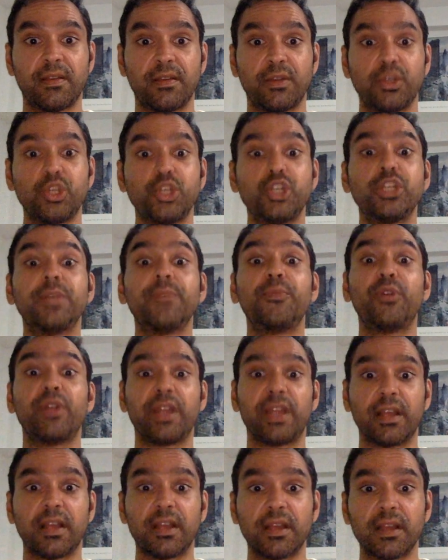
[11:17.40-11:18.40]

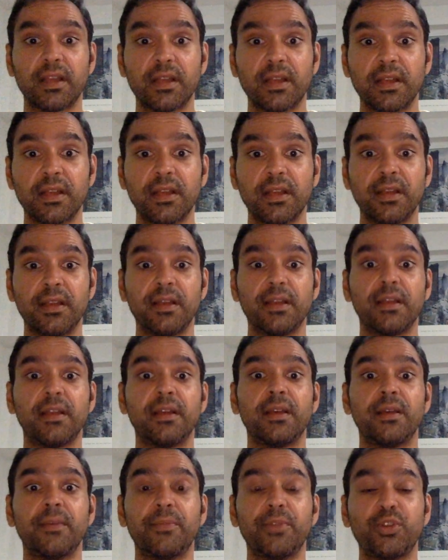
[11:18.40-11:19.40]
shimmering
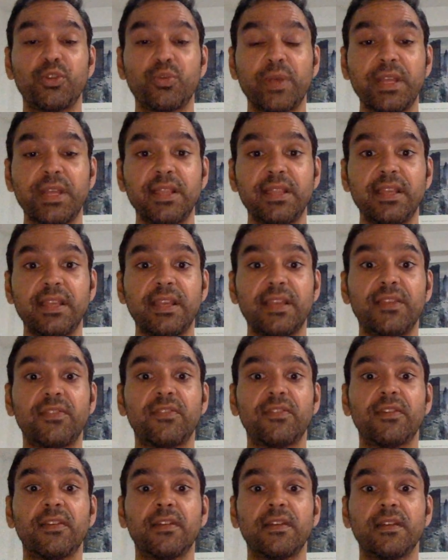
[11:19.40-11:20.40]
between these
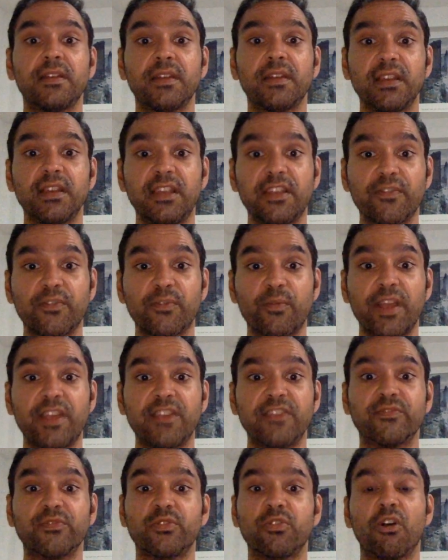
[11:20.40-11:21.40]
different ways
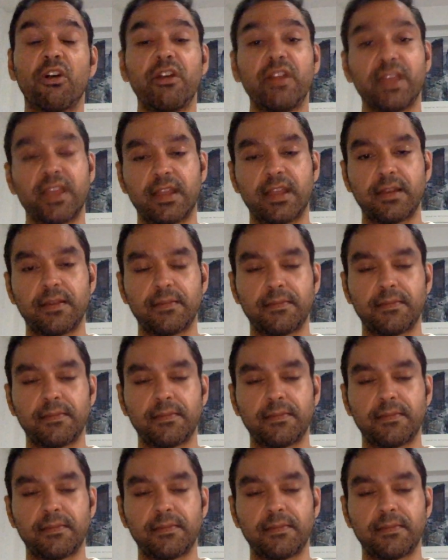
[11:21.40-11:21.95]
of regarding it.